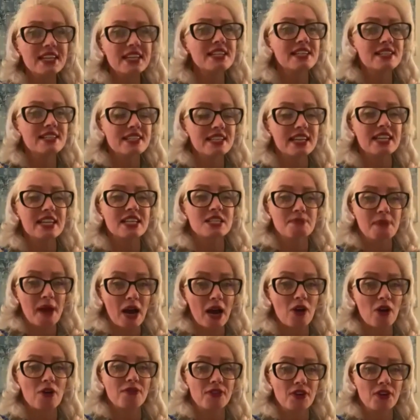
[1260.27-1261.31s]
was
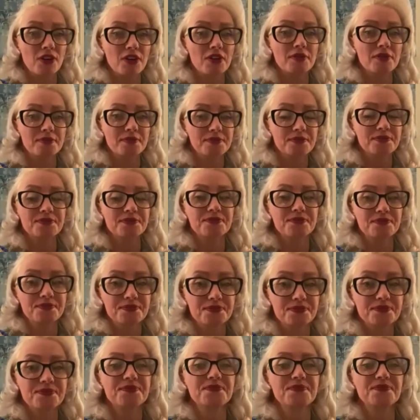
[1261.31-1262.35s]
hiding who I
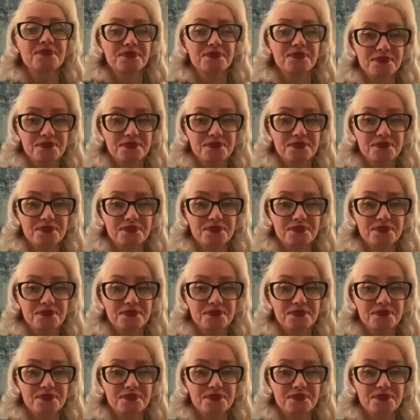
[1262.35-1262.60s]
was, it